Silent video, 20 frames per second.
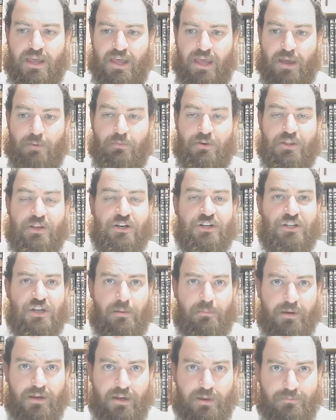And when the
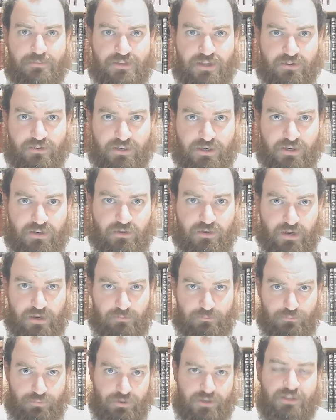neshama comes down here
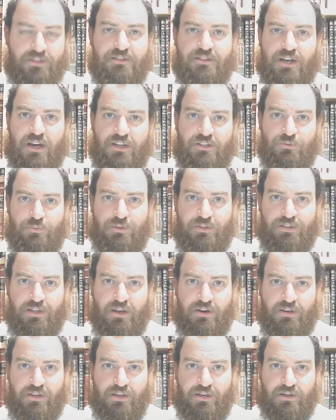and brings God's will
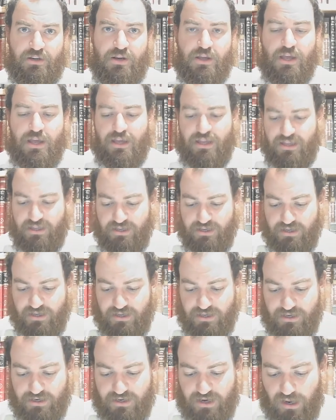down here, he
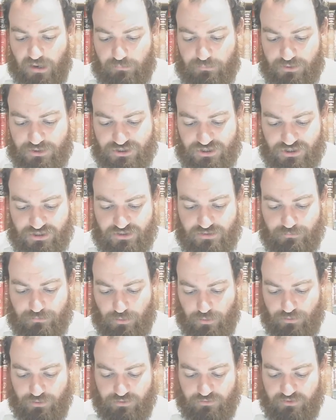he accomplishes
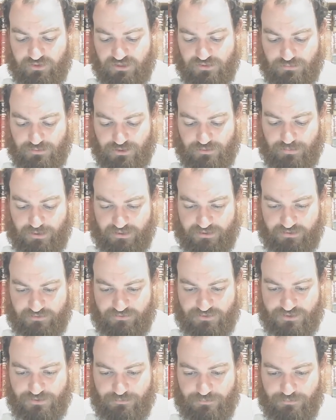both of these perspectives.